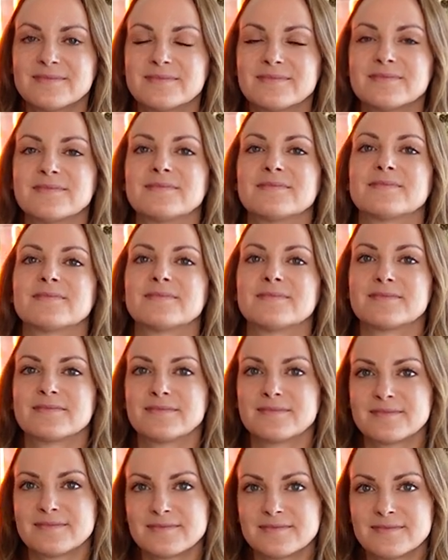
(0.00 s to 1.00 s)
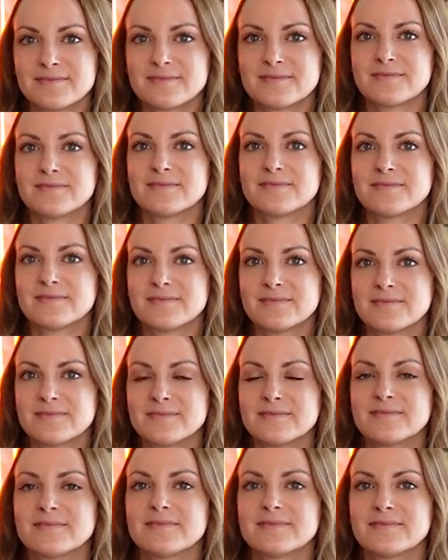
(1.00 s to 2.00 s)

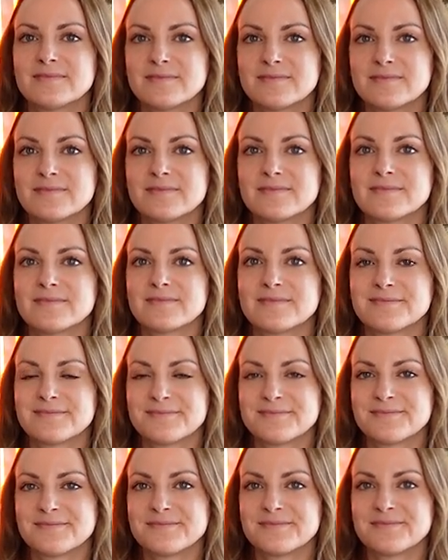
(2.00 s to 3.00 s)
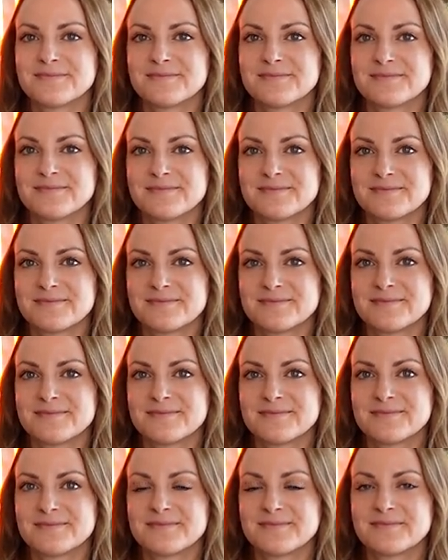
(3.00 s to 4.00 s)

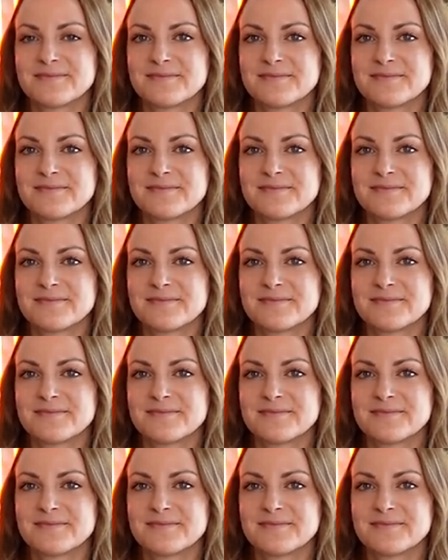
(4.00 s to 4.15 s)
(silent)